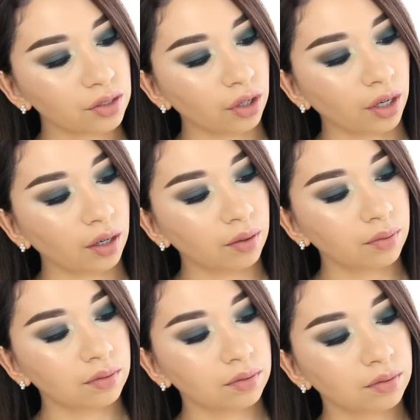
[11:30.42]
start
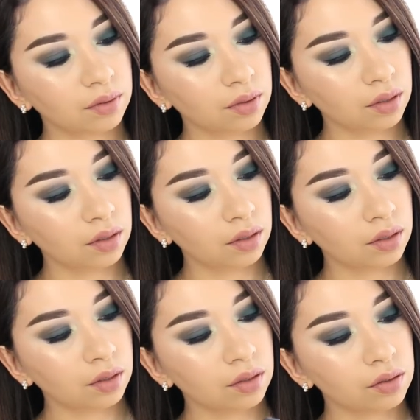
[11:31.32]

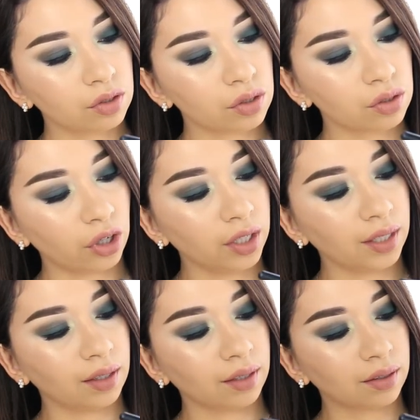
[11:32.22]
just turning
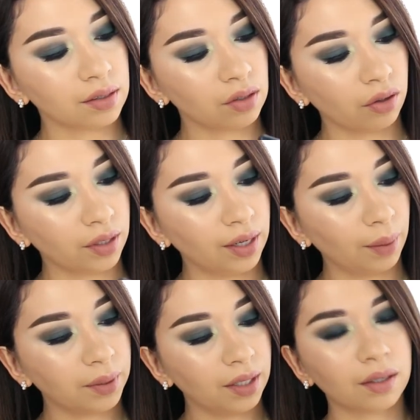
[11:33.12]
it like this on the
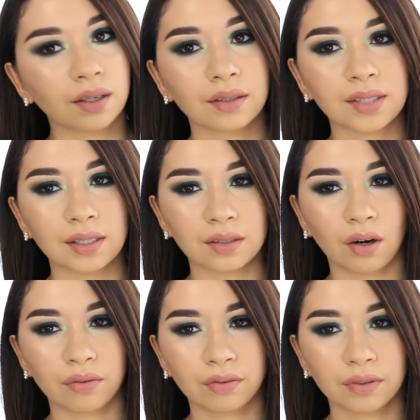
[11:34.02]
napkin, it takes it
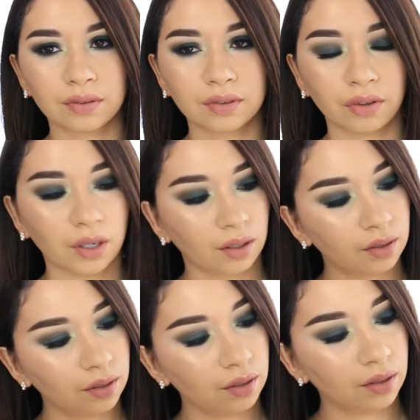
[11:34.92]
off. So there.
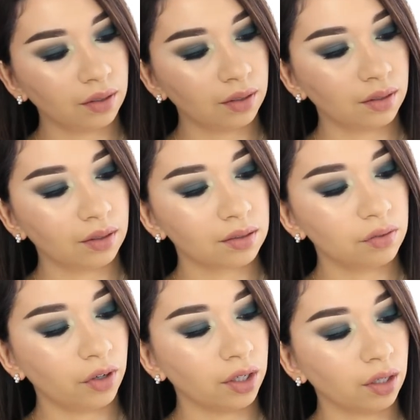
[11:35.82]
It's a
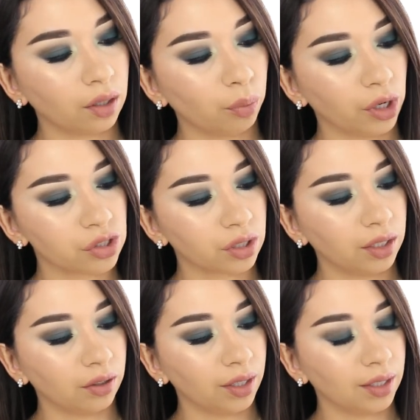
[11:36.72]
very good brush
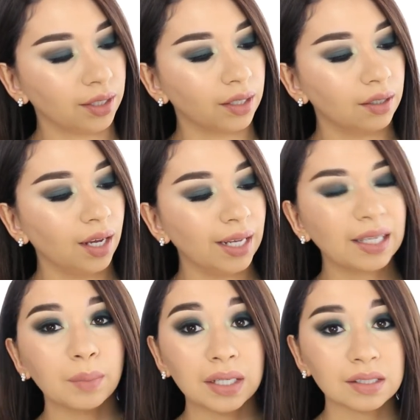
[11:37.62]
cleaner. I like it. I like
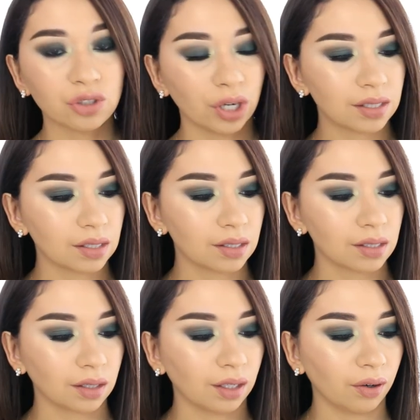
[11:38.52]
it because it dries
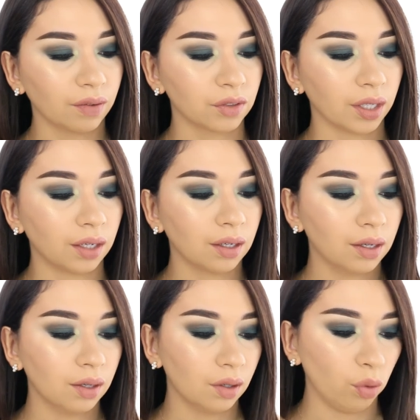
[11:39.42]
instantly. I don't have to like
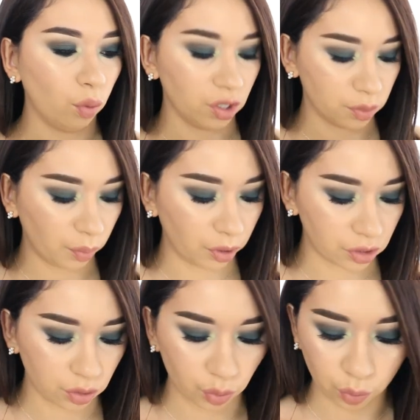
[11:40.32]
wash my
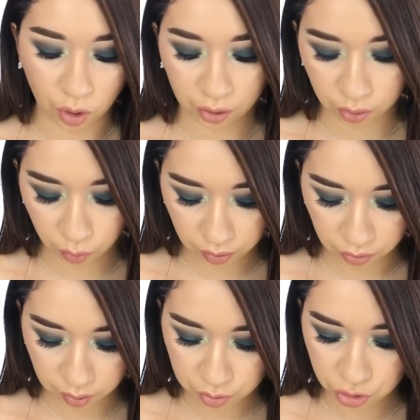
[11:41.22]
brushes with water, wait
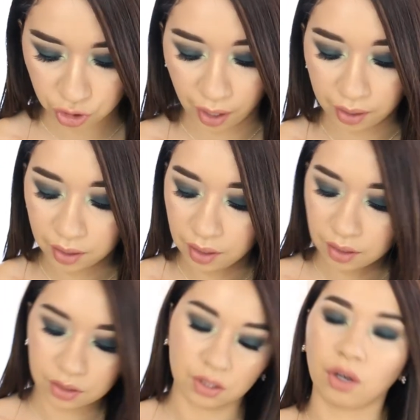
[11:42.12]
for them to dry.
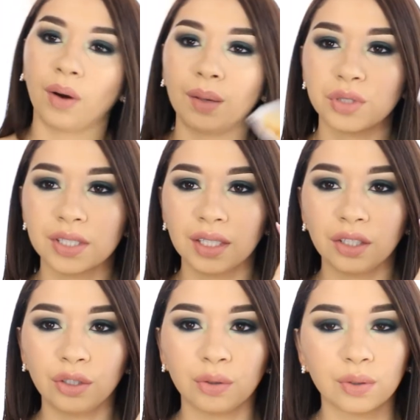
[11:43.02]
So I'm just gonna
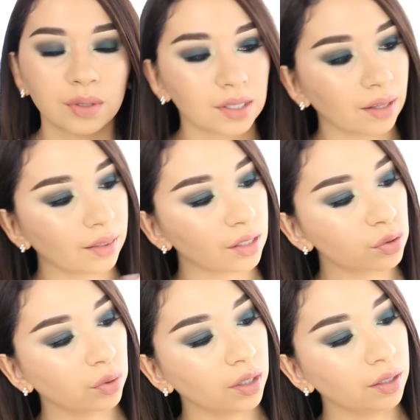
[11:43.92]
use
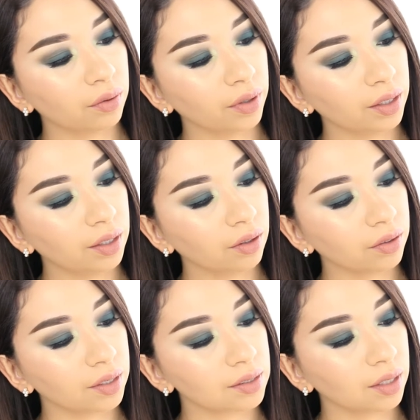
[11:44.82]
this one right here
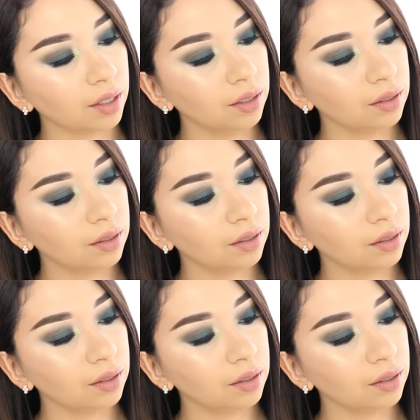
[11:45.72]
on this side,